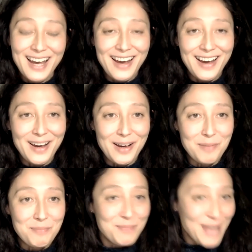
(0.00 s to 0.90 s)

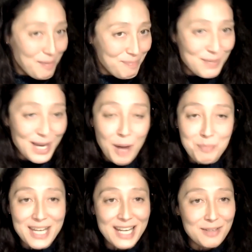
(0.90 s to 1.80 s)
be
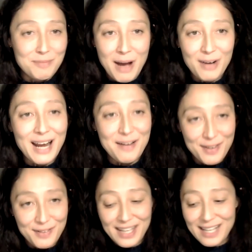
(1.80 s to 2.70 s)
updated about
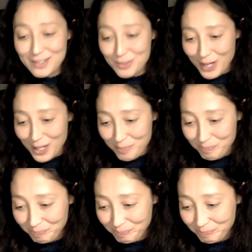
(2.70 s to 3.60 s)
everything as well.